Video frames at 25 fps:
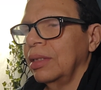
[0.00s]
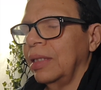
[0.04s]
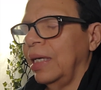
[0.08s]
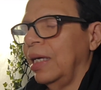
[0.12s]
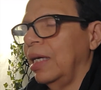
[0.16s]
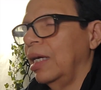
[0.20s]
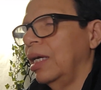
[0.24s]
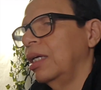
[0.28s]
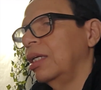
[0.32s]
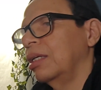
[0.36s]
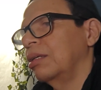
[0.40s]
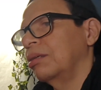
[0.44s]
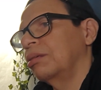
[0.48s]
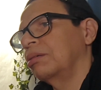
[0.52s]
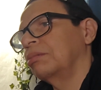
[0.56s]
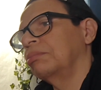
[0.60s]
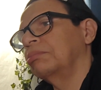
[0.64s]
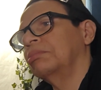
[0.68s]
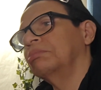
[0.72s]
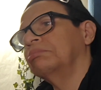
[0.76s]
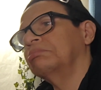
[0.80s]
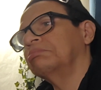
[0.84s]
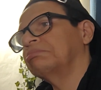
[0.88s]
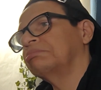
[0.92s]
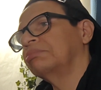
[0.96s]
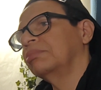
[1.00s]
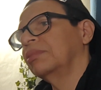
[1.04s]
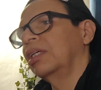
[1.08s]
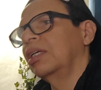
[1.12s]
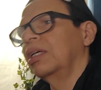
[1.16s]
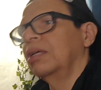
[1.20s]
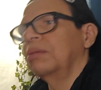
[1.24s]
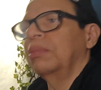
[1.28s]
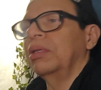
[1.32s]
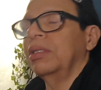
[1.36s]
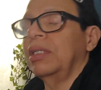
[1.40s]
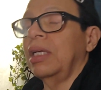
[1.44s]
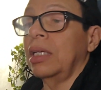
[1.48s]
I don't know.
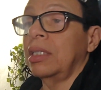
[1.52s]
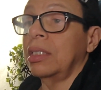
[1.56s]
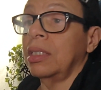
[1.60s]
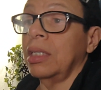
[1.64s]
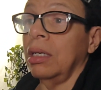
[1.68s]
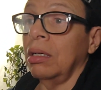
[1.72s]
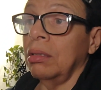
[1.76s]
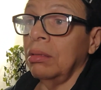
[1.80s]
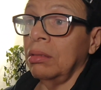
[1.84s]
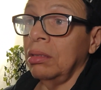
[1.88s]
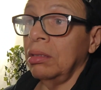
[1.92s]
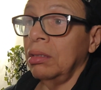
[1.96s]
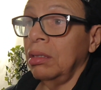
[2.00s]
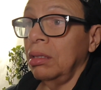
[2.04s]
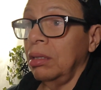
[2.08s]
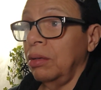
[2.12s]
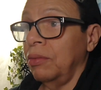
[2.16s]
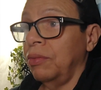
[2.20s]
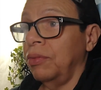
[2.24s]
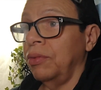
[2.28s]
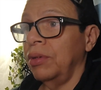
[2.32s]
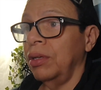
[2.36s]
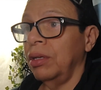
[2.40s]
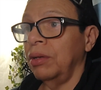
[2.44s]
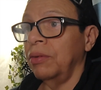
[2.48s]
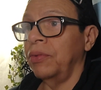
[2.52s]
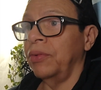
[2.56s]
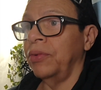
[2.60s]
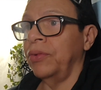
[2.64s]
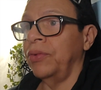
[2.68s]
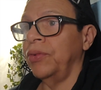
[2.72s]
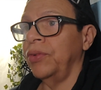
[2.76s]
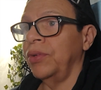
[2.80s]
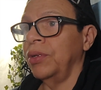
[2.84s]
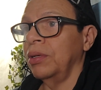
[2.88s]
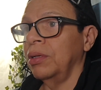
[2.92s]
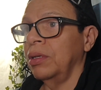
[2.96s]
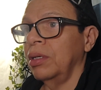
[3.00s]
But that's out. If
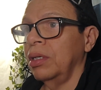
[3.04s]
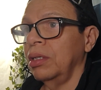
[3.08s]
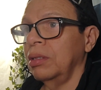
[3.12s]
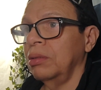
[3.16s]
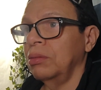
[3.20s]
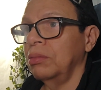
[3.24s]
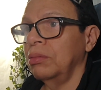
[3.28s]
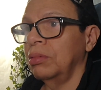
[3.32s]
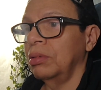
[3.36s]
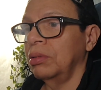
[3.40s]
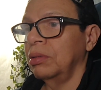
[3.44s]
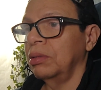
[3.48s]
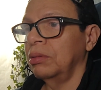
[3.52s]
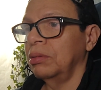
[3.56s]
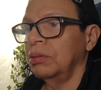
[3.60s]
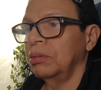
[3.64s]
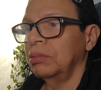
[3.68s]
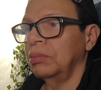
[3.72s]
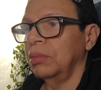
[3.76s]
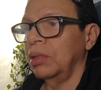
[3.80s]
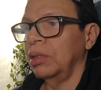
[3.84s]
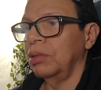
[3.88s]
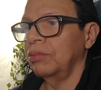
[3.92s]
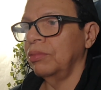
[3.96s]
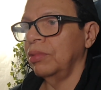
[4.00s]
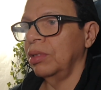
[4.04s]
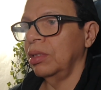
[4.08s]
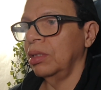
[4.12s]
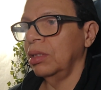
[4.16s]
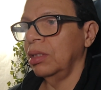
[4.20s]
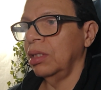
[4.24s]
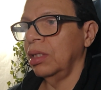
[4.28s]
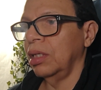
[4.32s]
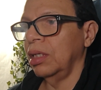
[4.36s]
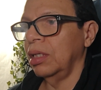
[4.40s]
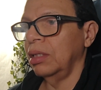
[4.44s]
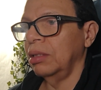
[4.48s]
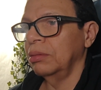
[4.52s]
you want to run
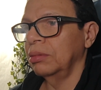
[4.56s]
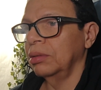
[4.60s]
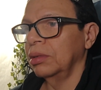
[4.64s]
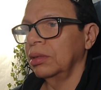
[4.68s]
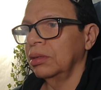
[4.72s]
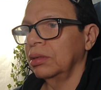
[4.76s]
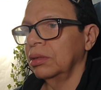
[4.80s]
that.